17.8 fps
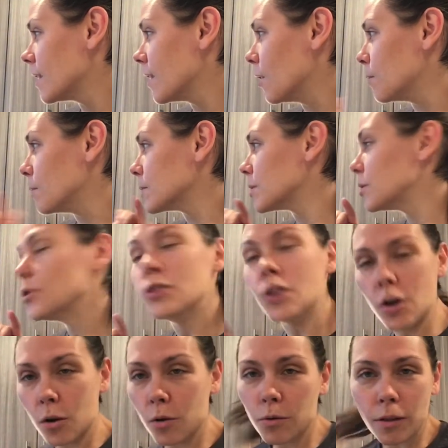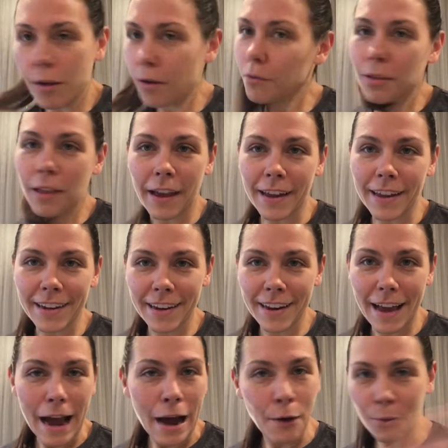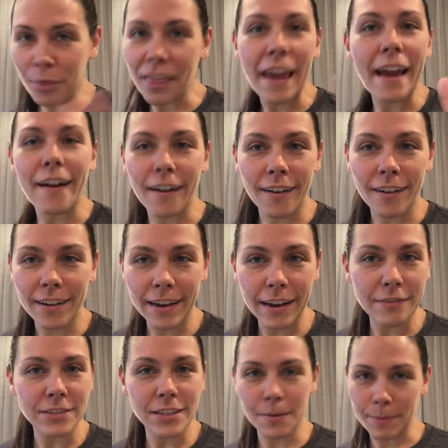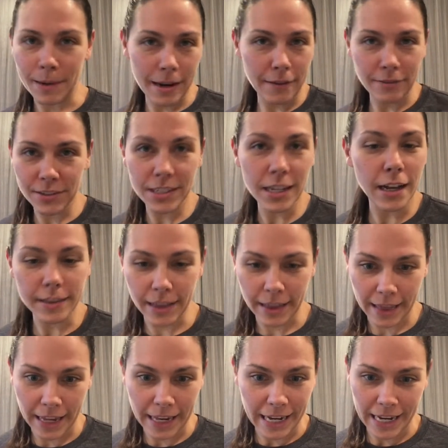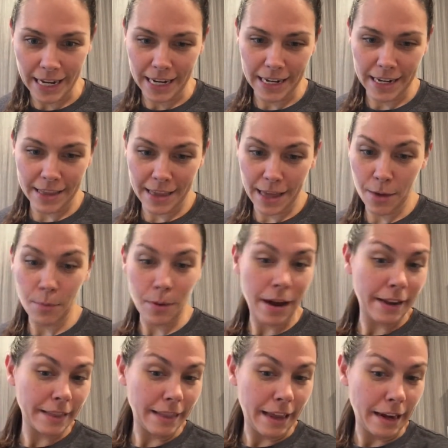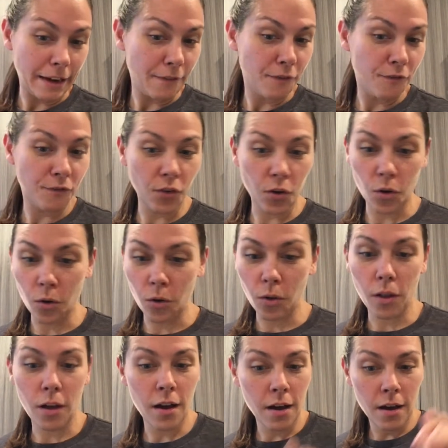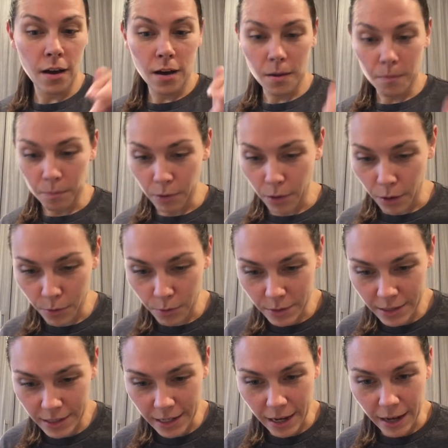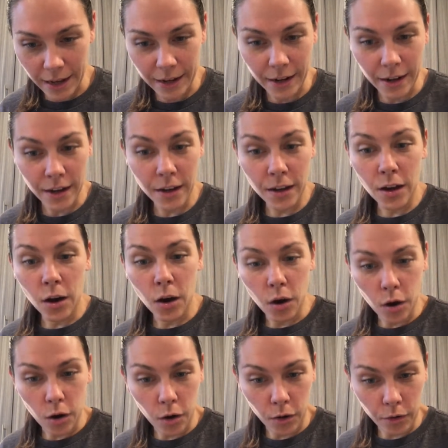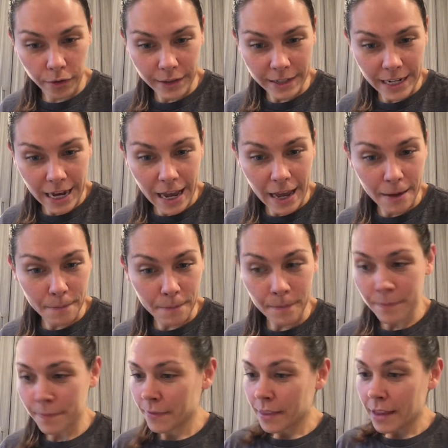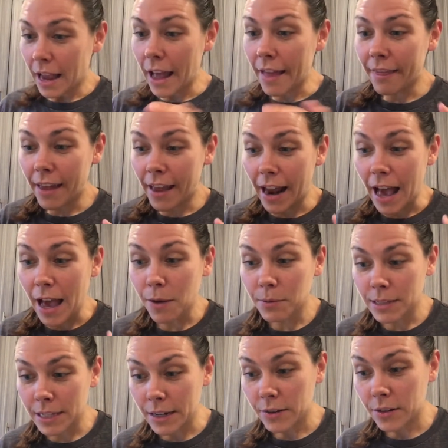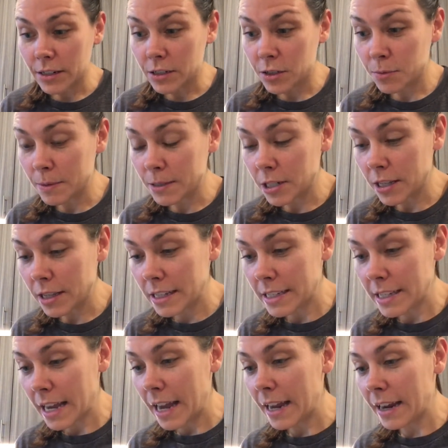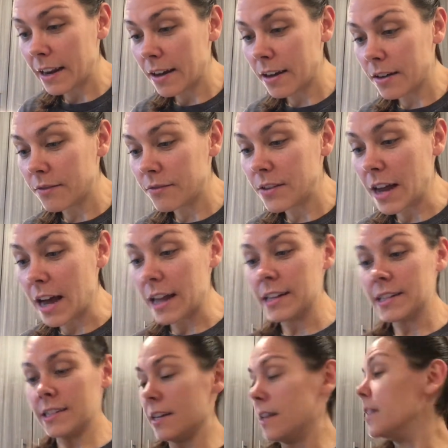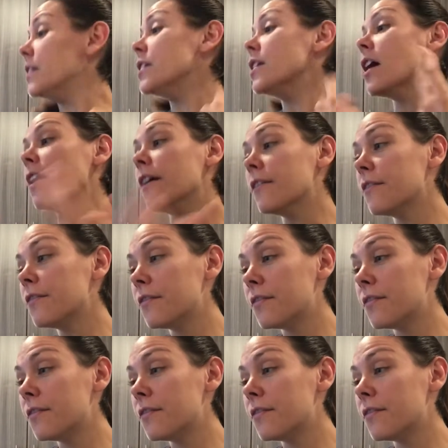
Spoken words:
almost no glow light out there gives them enough sun that they need. They want like full blown sun all the time. And then I was erring too much on the side of not enough